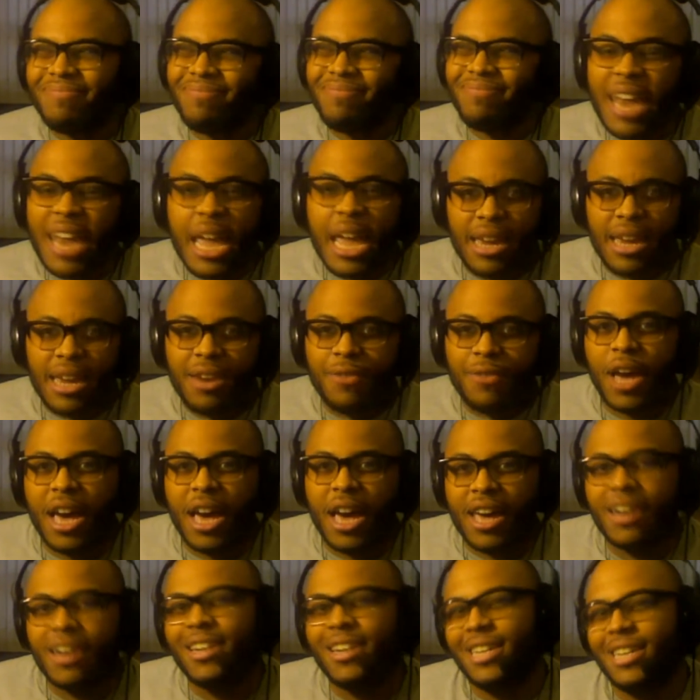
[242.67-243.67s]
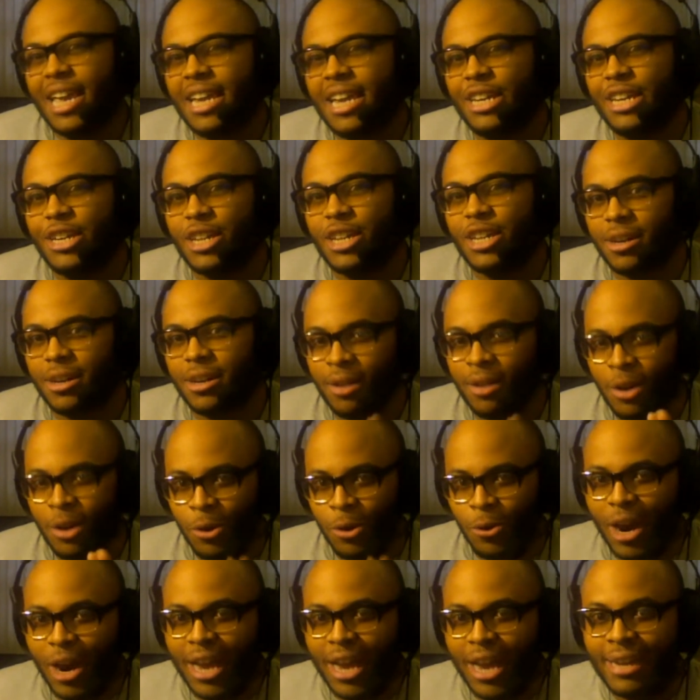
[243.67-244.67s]
negative connotation,
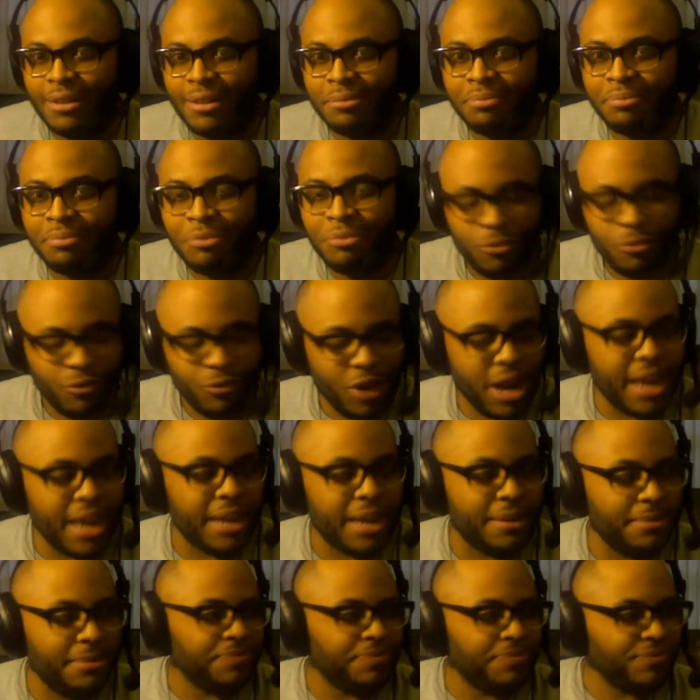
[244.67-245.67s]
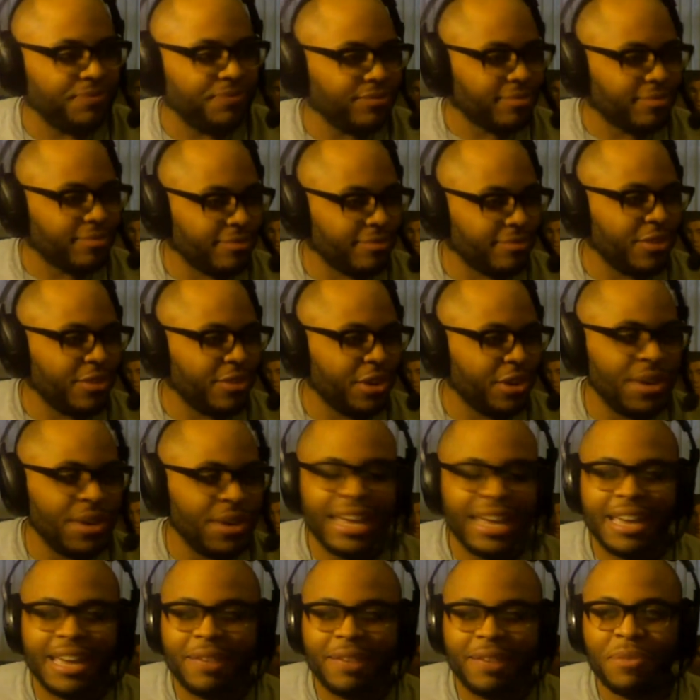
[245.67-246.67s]
right? Right.
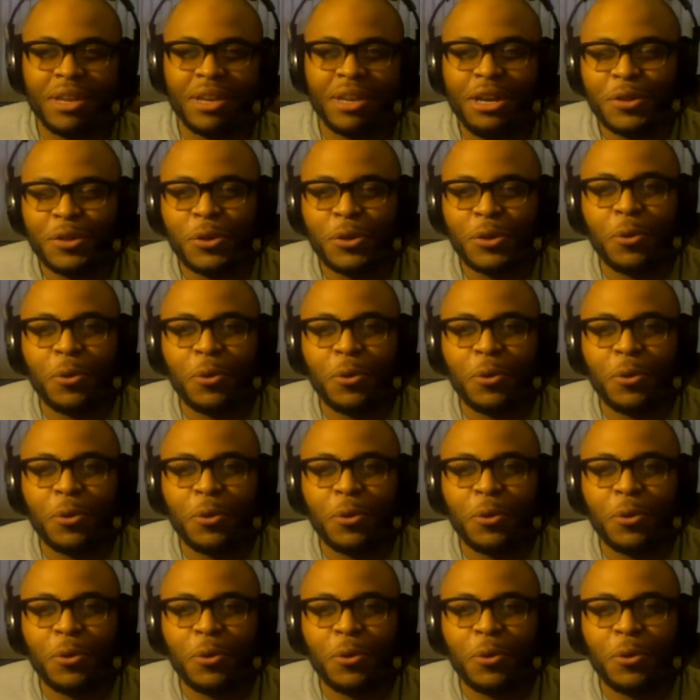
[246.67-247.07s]
Okay. So